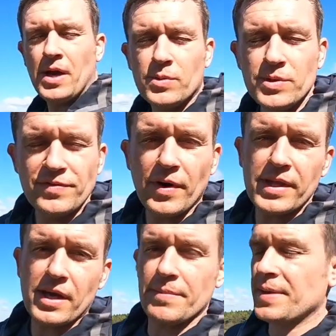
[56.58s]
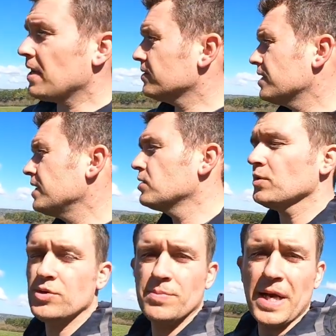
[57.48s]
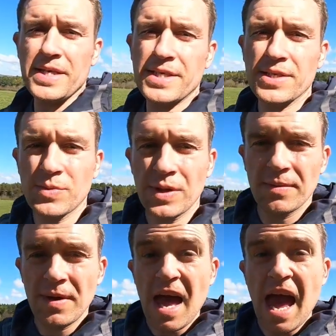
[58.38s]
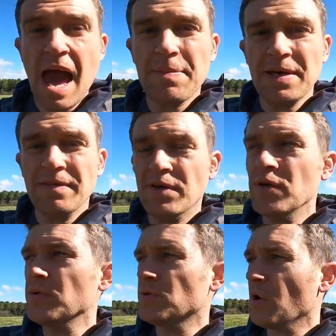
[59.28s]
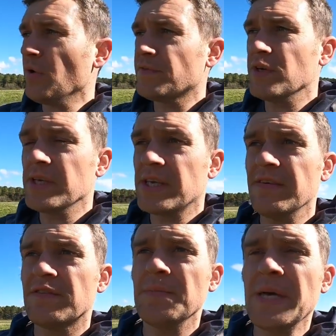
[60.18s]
I always find that coming out to these sorts of places with epic views often gives